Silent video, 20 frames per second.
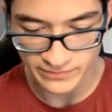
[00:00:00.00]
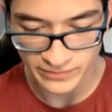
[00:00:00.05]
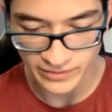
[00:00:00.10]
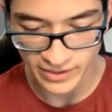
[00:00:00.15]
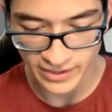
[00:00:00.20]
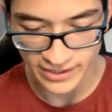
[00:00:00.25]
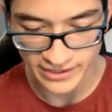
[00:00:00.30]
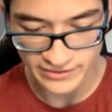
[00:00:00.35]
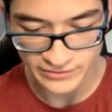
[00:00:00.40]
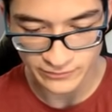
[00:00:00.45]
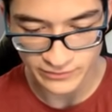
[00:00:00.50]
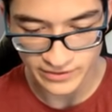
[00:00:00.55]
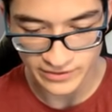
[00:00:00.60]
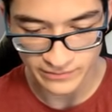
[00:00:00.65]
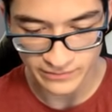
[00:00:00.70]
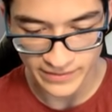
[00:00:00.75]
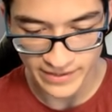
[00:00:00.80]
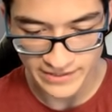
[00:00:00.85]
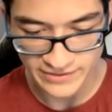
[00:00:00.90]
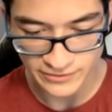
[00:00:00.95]
but we can
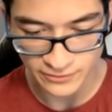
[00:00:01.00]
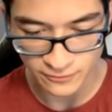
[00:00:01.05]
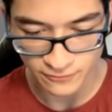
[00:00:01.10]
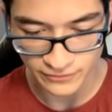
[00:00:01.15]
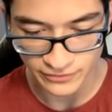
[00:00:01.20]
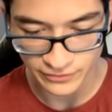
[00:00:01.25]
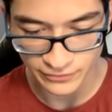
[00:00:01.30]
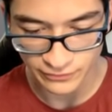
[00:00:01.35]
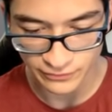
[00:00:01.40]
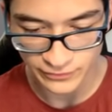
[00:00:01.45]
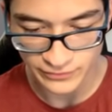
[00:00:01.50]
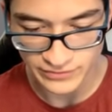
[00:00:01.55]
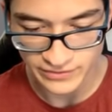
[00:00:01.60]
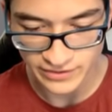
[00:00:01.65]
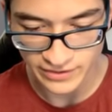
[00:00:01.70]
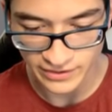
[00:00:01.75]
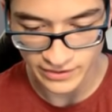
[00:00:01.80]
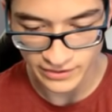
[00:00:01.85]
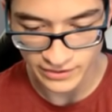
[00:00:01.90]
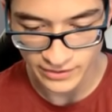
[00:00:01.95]
pass it over to Cruz
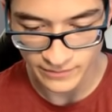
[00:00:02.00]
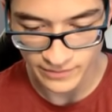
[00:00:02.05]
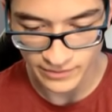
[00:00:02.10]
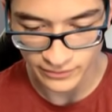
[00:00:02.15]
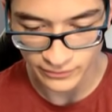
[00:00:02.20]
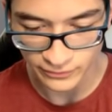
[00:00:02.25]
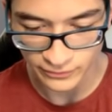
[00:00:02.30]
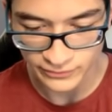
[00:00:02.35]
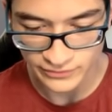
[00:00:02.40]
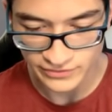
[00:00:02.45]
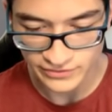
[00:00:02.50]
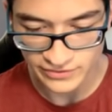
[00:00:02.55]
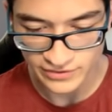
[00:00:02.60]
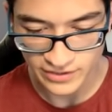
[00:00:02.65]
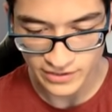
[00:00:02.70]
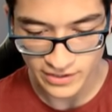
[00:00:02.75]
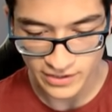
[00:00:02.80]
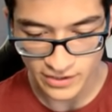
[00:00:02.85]
here. Come on, Cruz.